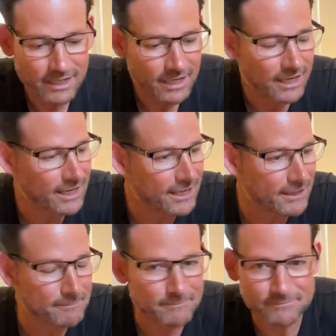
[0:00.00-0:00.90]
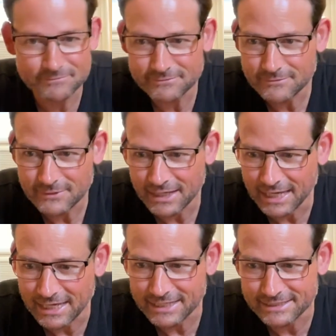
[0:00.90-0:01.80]
Um,
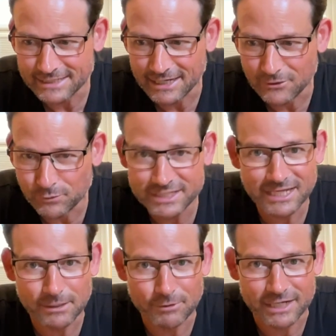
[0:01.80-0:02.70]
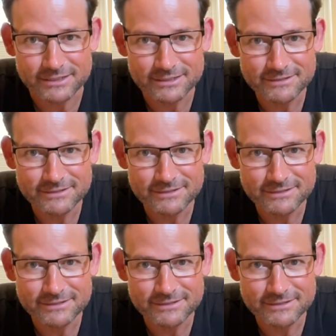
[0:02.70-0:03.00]
and we celebrate.